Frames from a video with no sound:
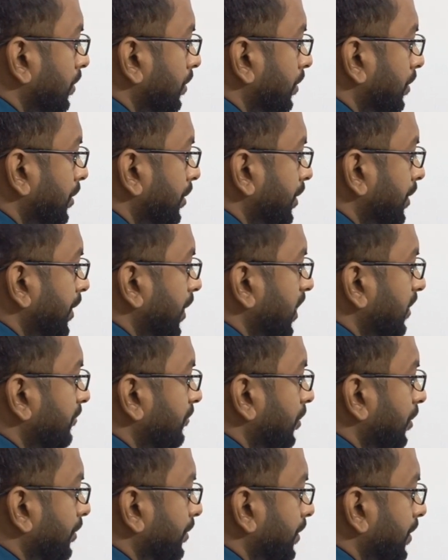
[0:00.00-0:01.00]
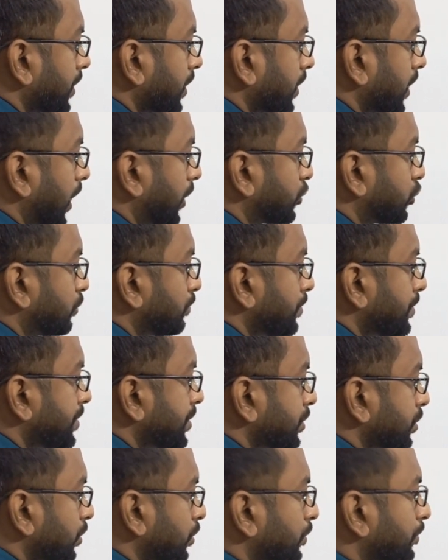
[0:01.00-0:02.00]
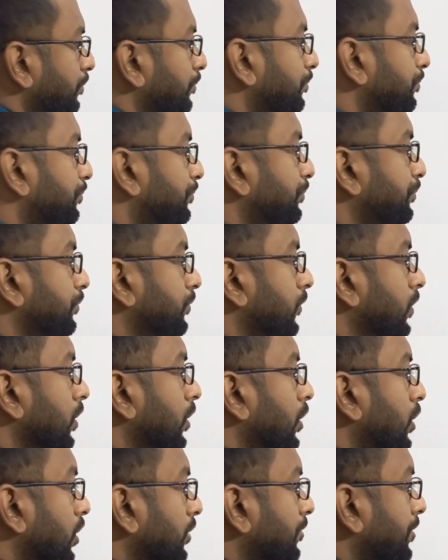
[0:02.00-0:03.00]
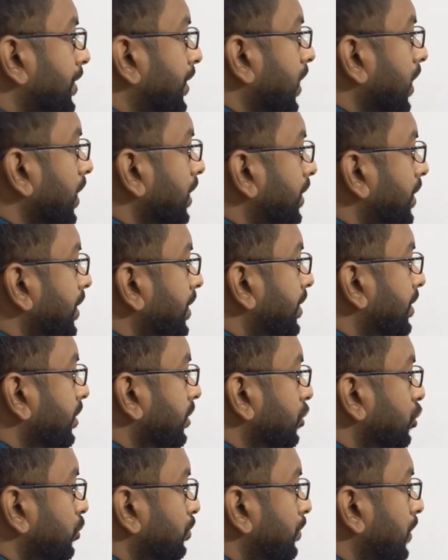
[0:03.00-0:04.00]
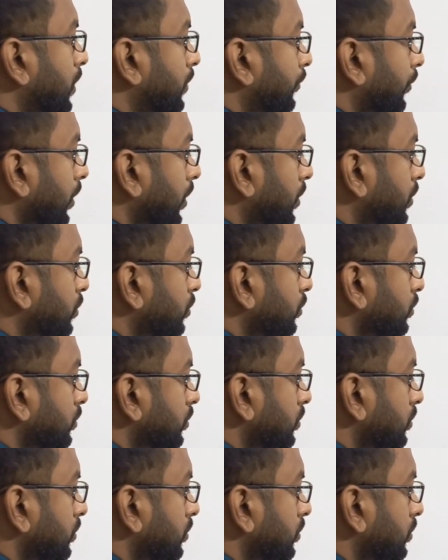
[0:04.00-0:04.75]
This is the relative velocity, that should be 0. So basically this should be equal to